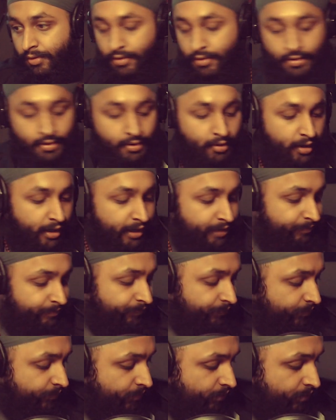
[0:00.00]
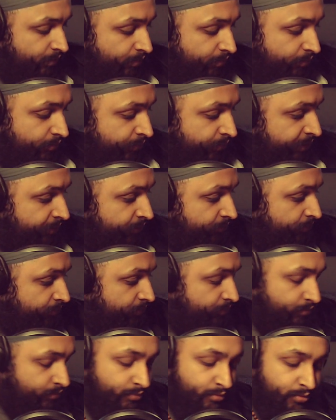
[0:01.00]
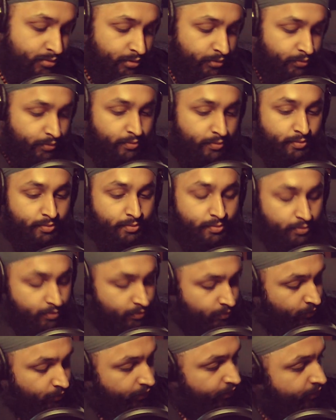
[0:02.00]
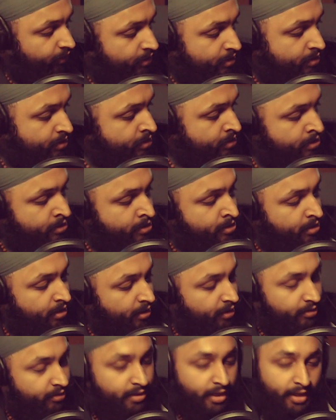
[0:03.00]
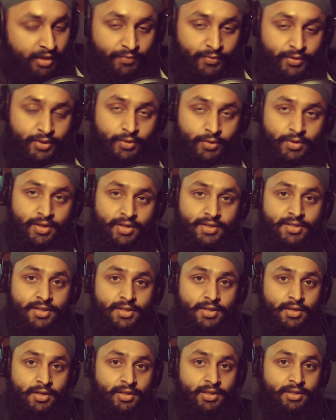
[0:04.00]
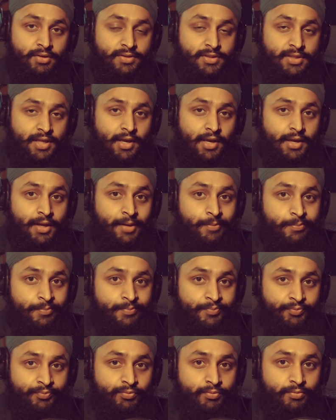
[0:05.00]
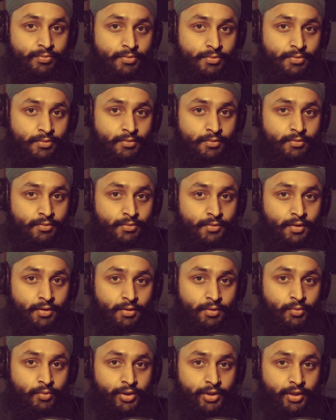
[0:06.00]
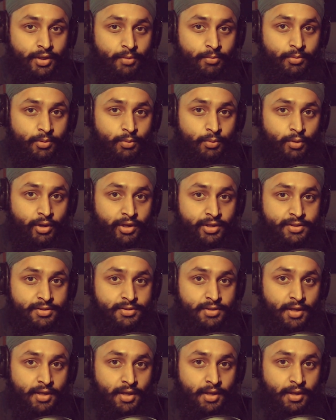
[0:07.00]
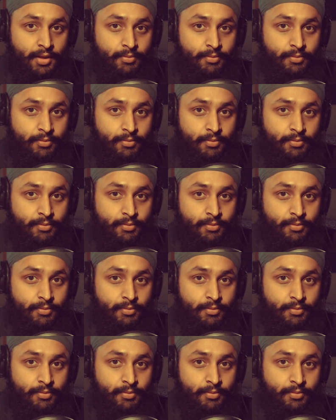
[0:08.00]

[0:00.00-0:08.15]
All right, 3, 2, 1. Thank you for tuning in to Gill Time, where you come to waste time.